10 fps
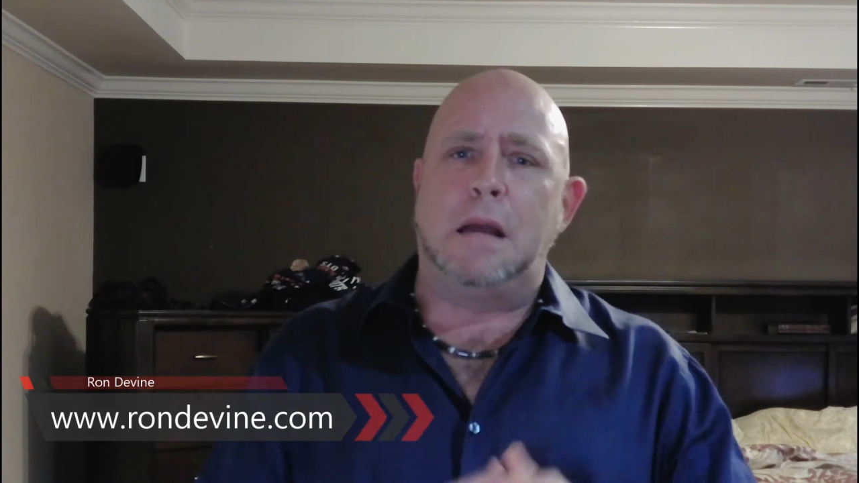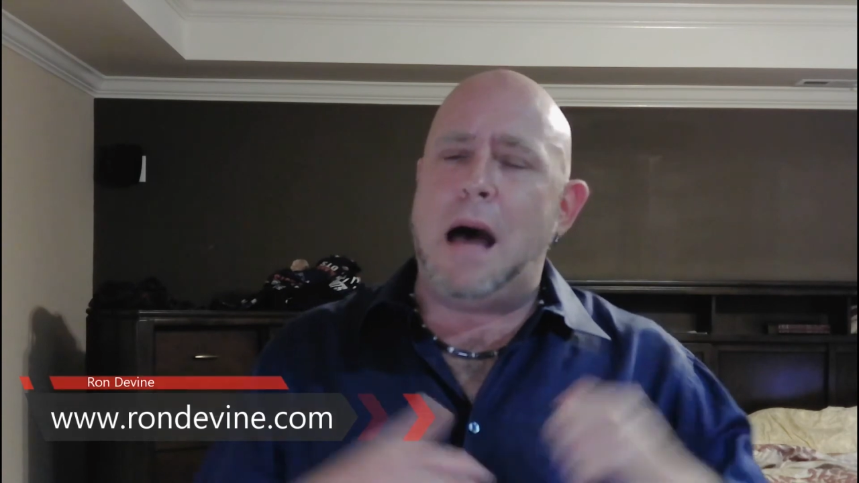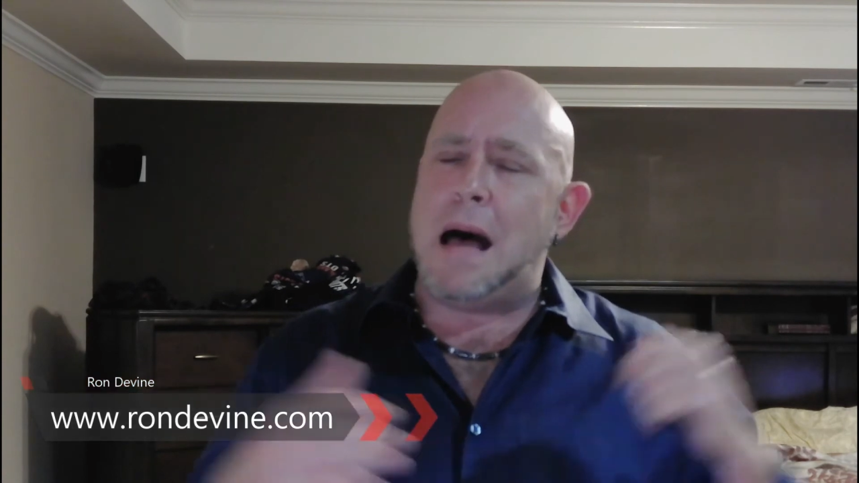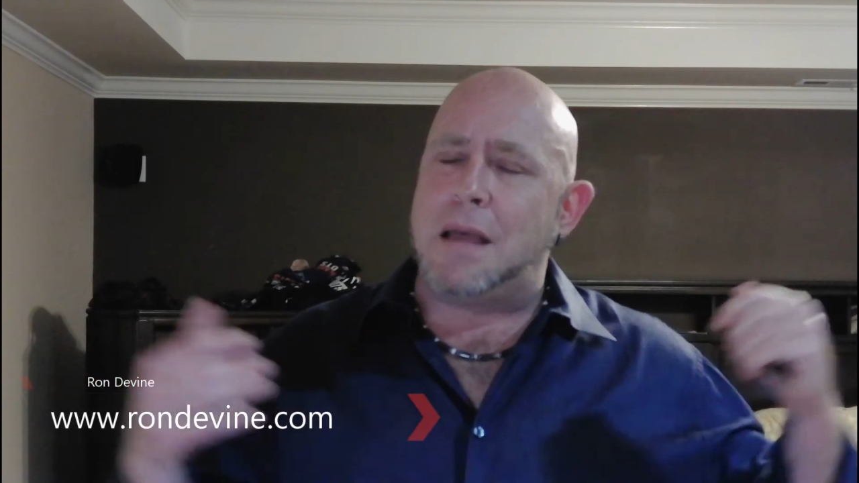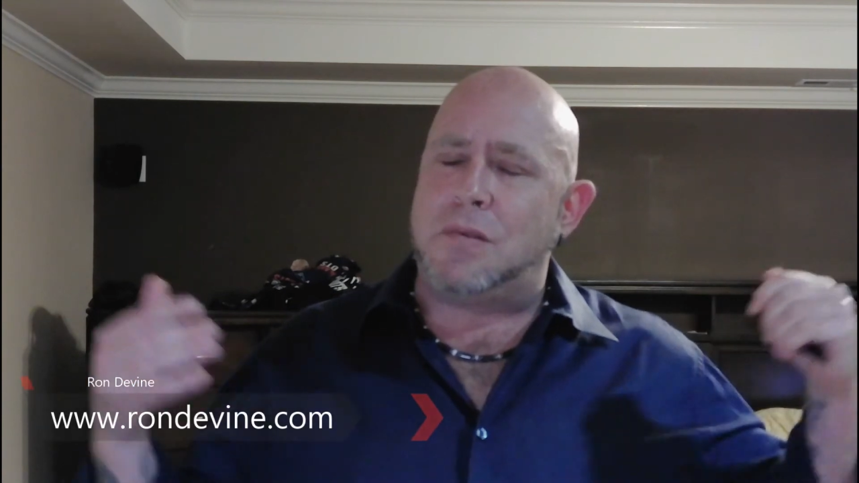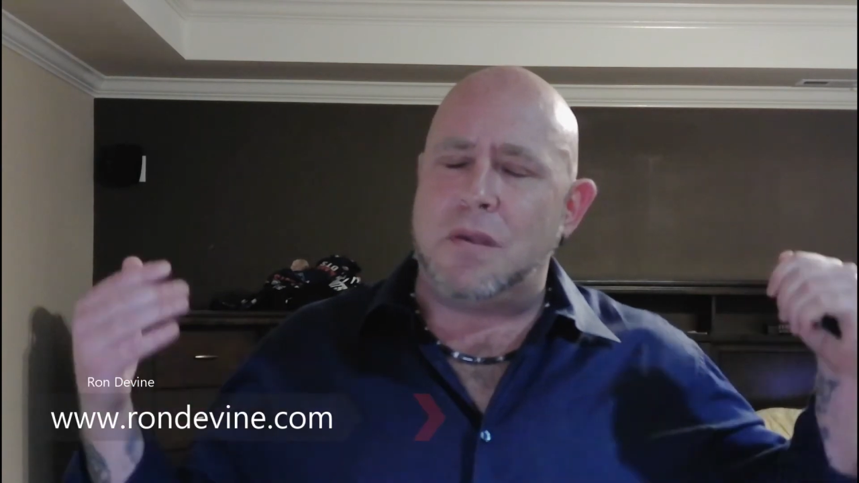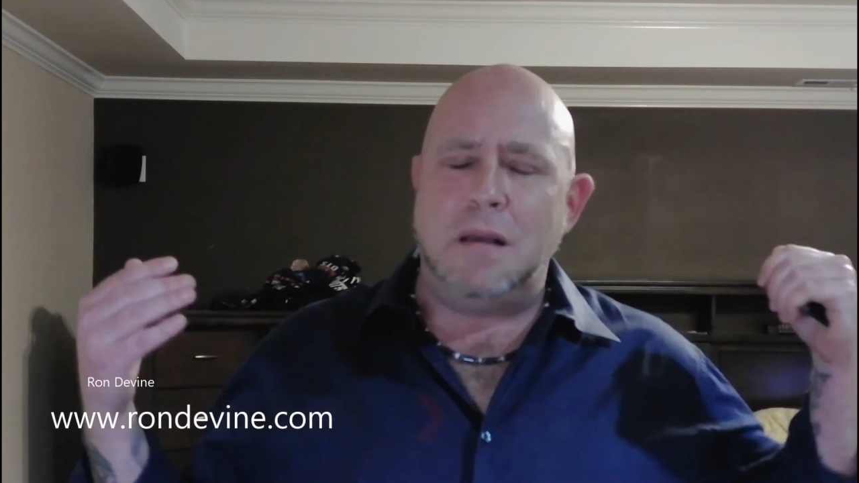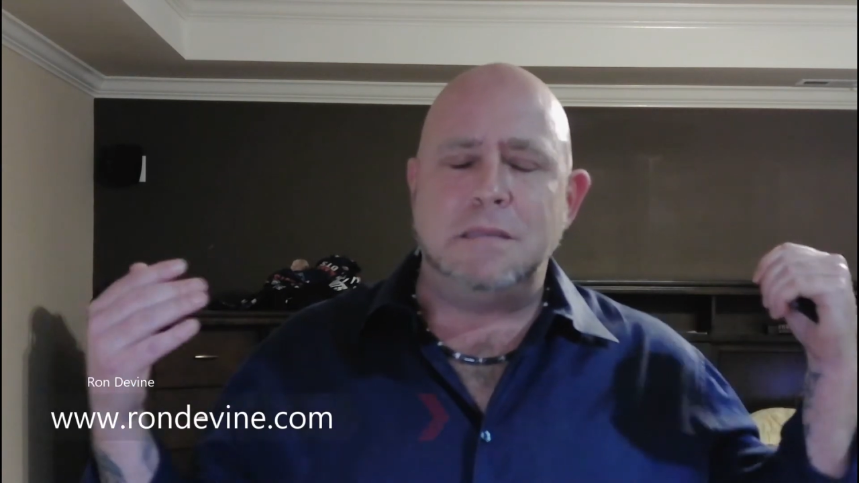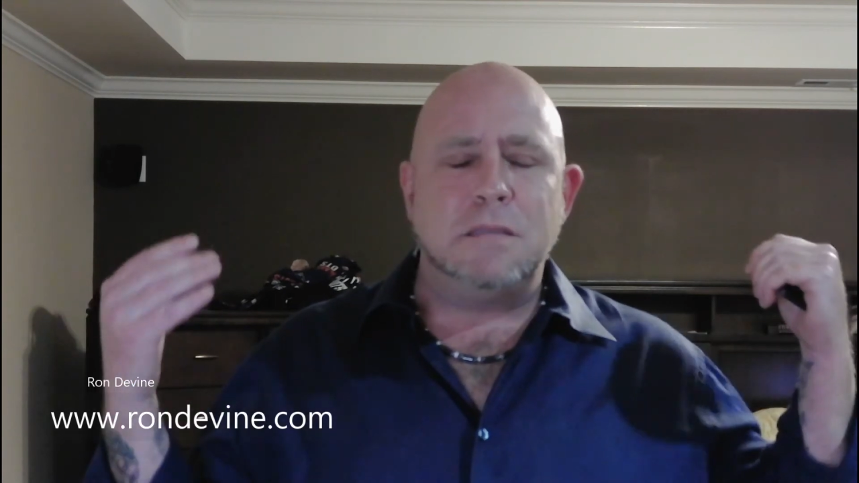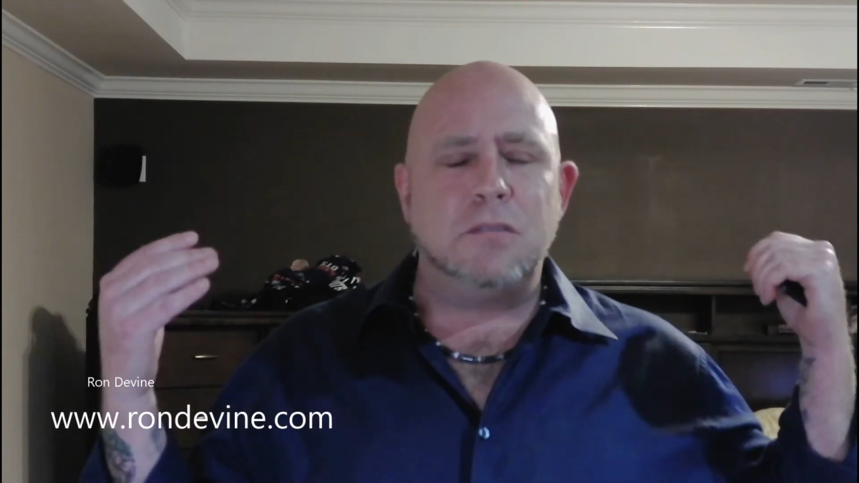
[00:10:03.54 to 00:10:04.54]
guys,
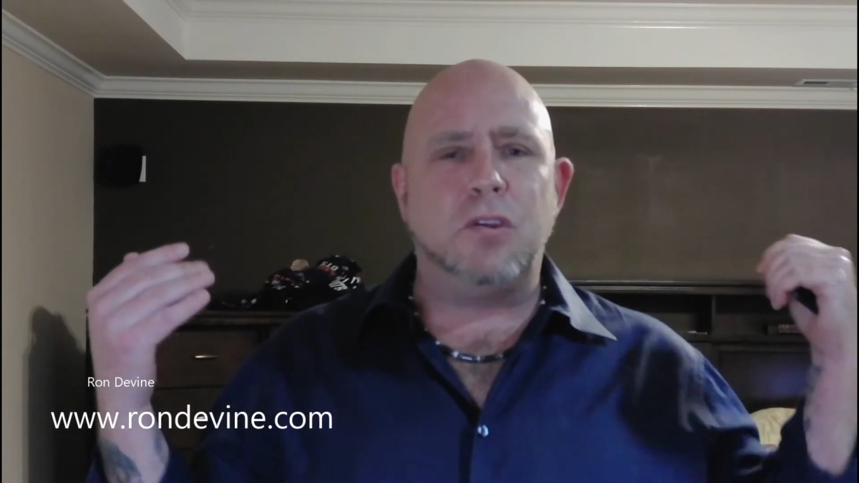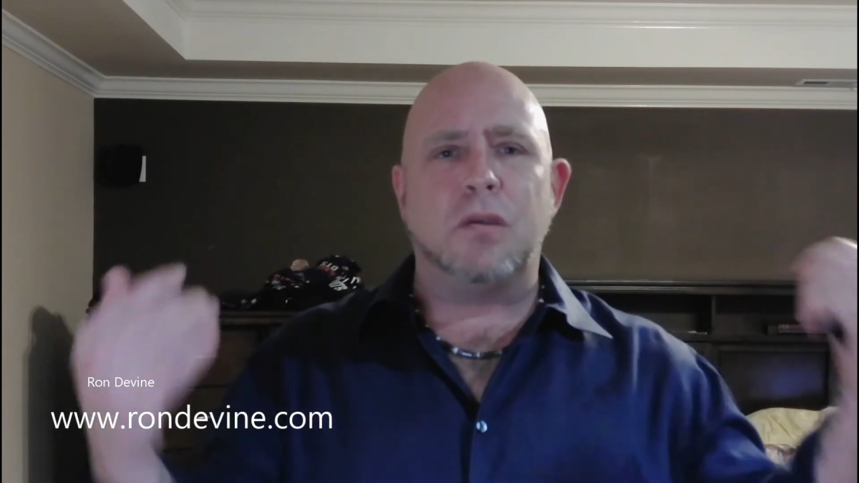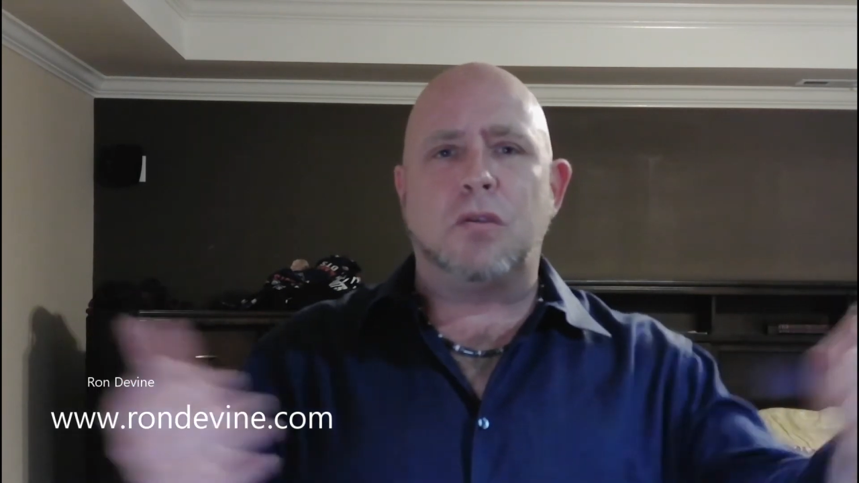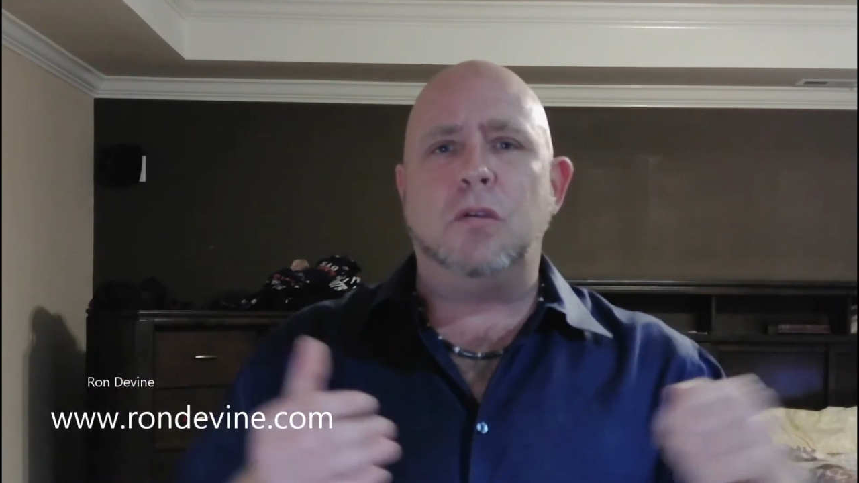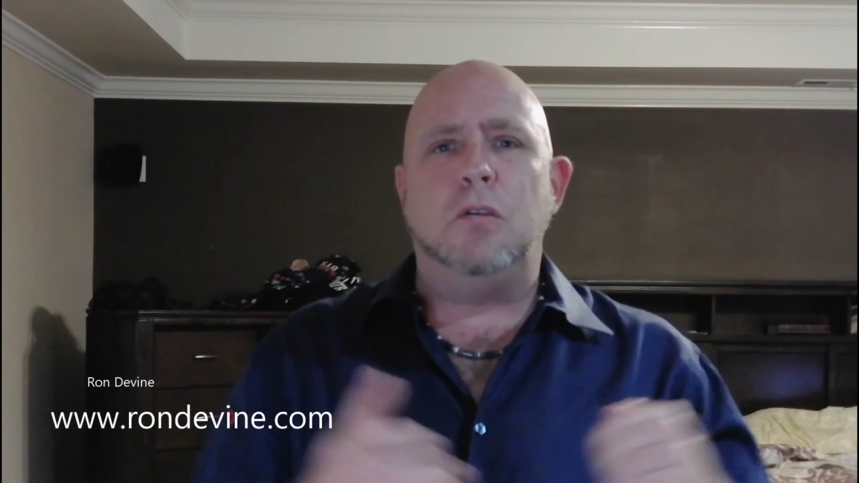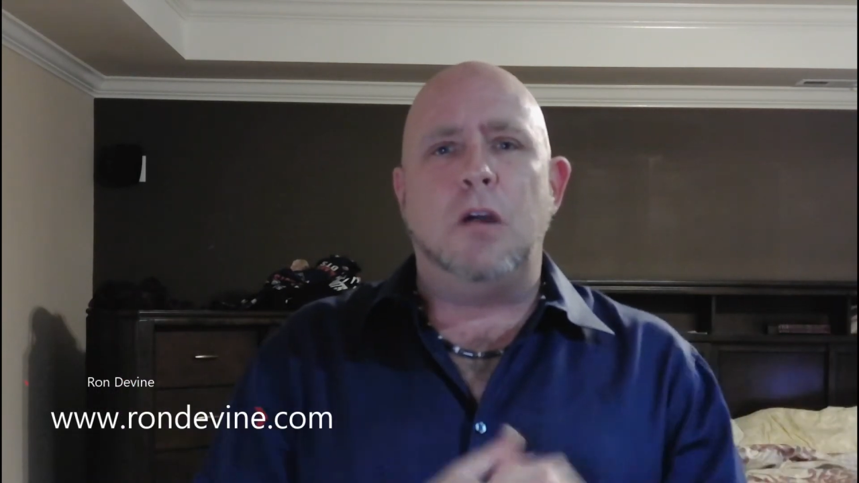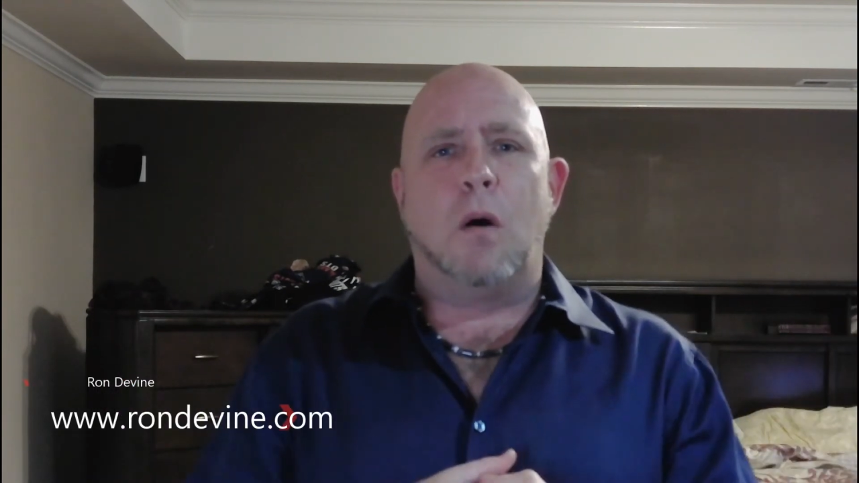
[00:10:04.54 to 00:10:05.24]
just